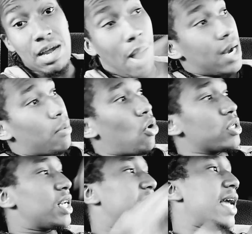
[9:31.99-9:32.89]
wound up going
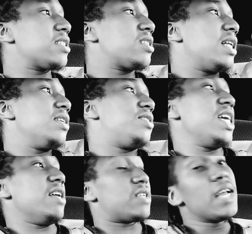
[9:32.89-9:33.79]
to the Kansas City
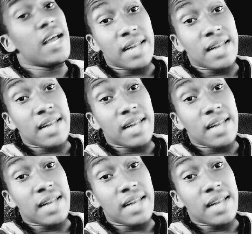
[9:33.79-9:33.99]
Chiefs.